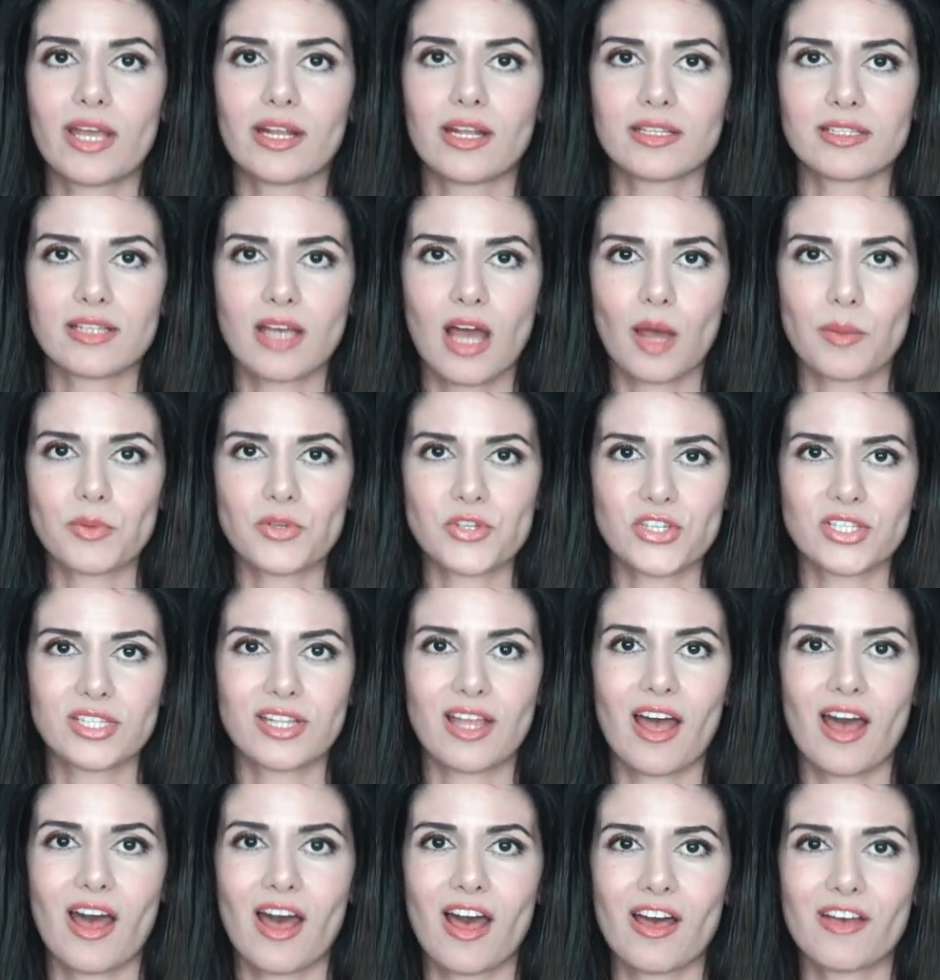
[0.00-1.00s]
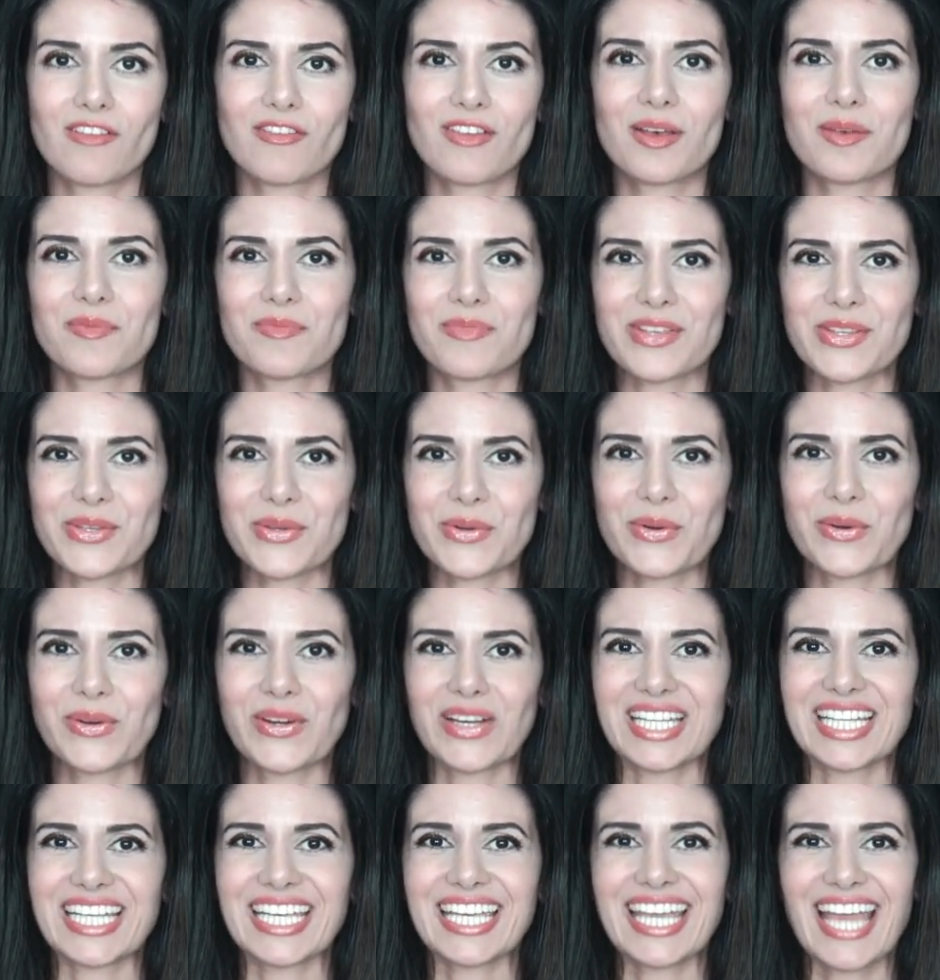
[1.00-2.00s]
adoption of
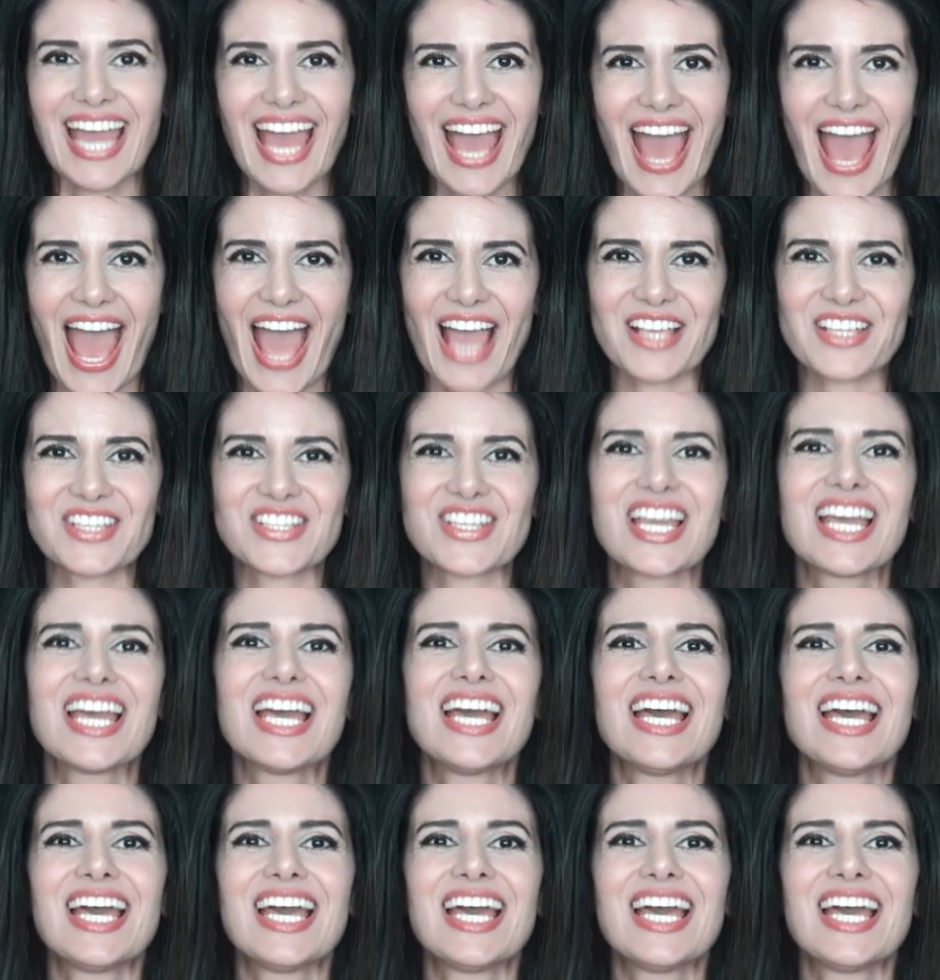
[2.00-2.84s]
Bitcoin Cash.